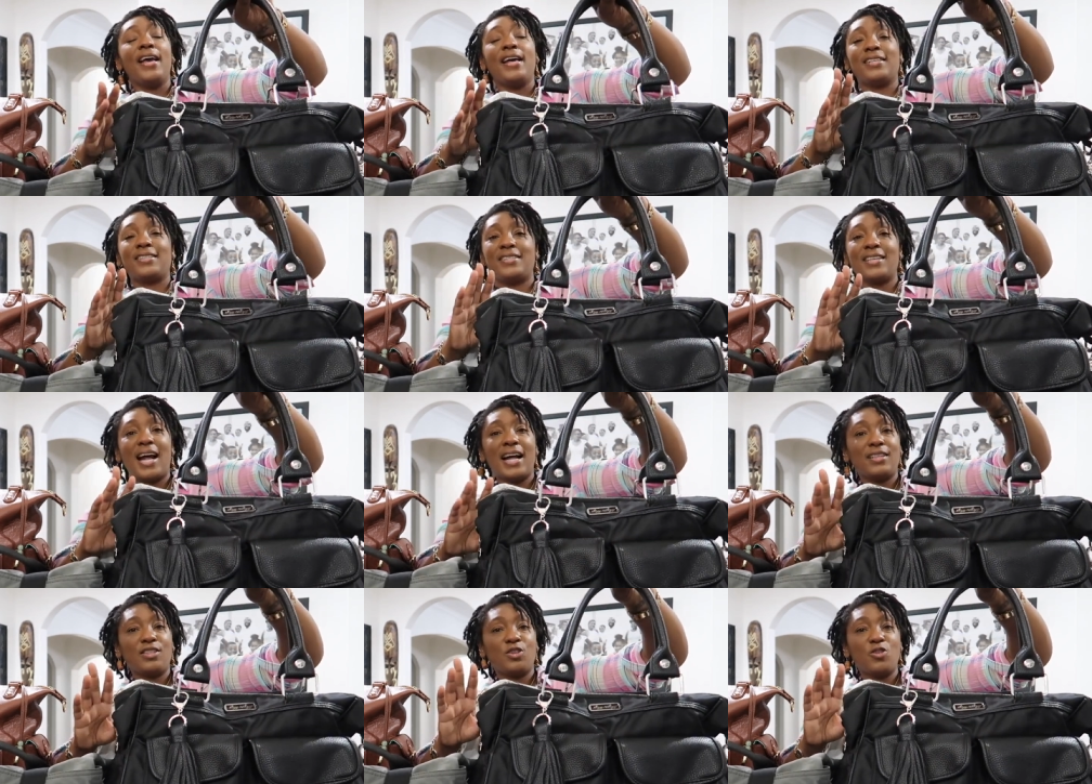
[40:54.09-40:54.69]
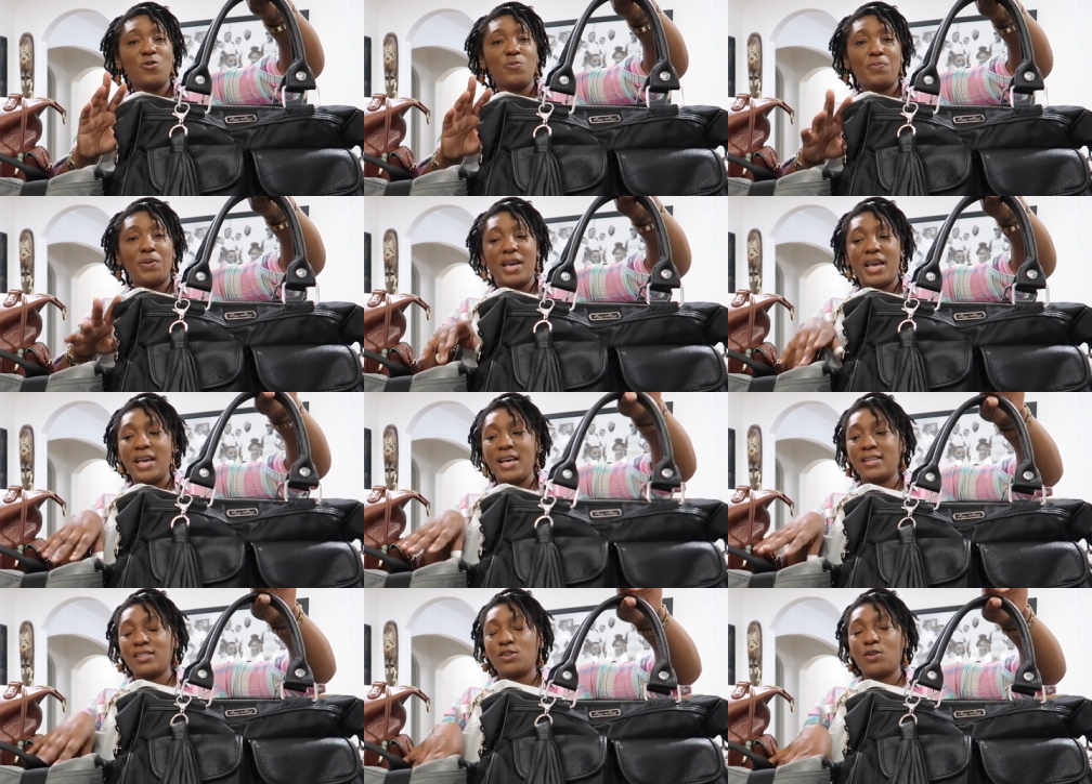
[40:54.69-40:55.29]
It's not too
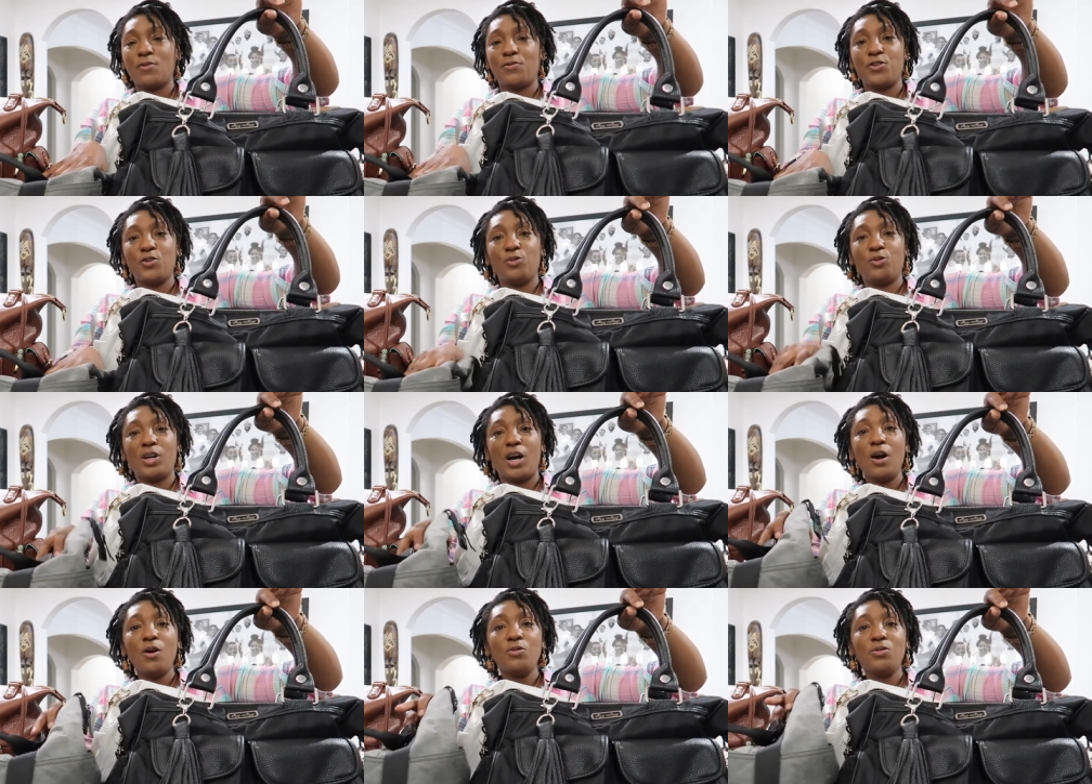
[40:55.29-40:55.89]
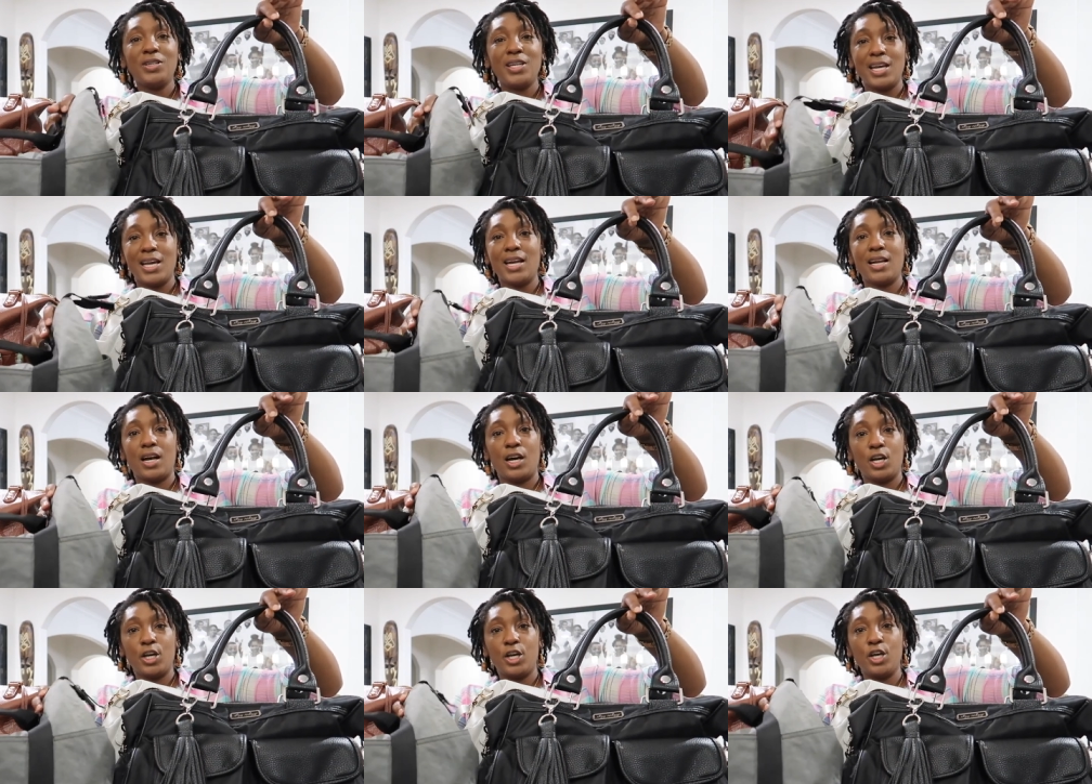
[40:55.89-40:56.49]
big, so if you don't
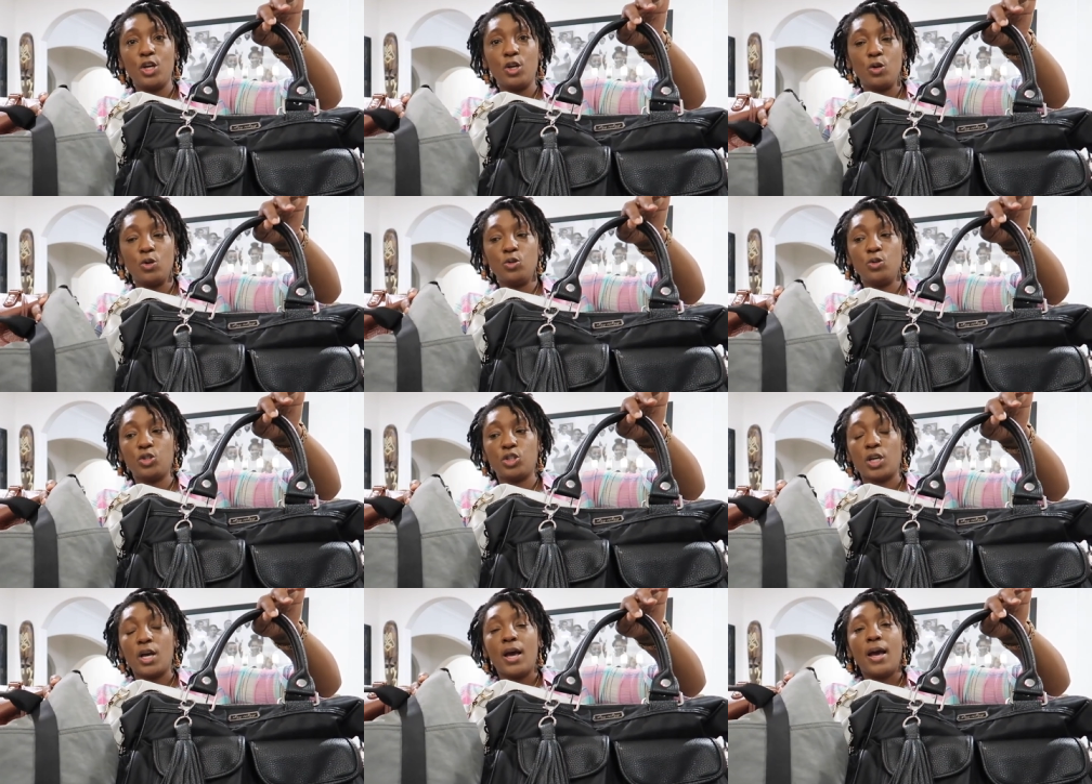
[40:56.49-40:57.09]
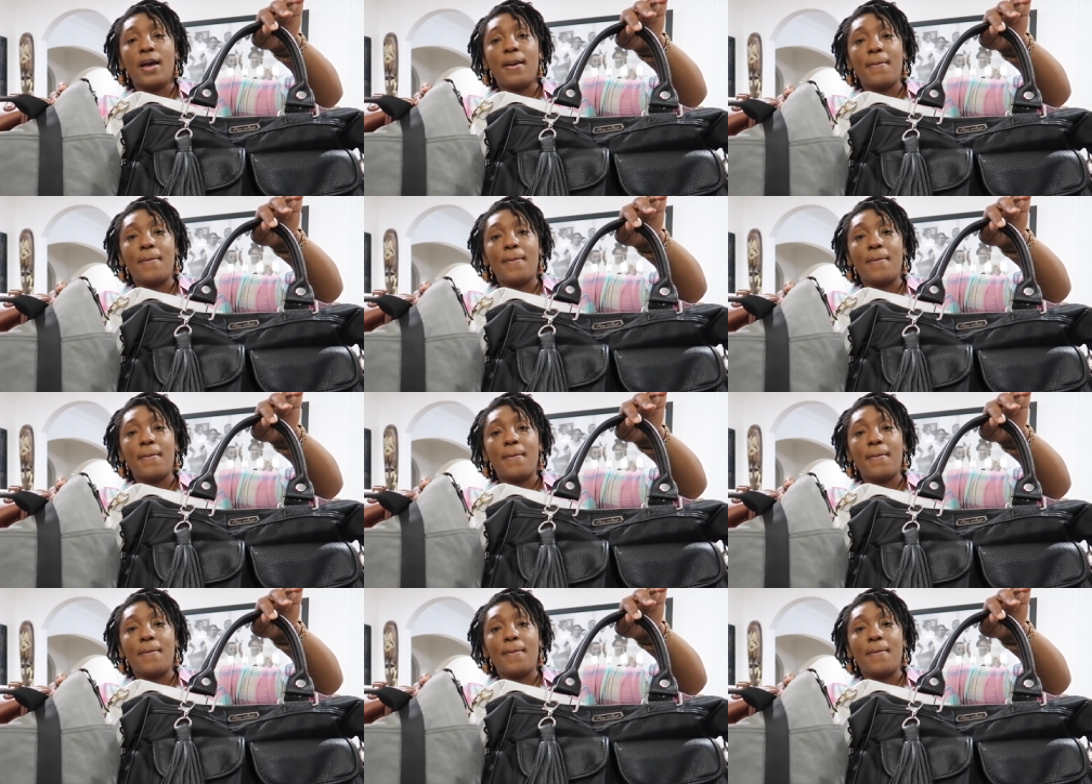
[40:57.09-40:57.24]
need a huge